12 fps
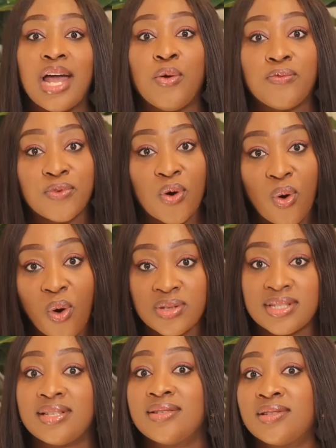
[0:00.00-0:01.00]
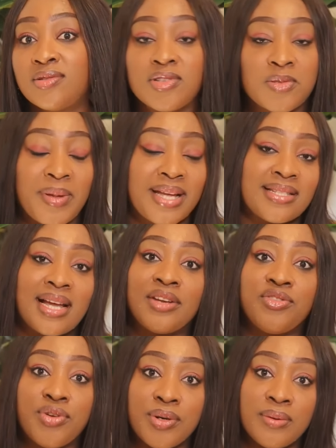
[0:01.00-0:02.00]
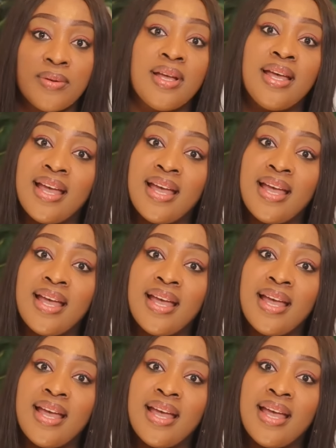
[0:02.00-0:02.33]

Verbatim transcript: and of course the suspect Andrew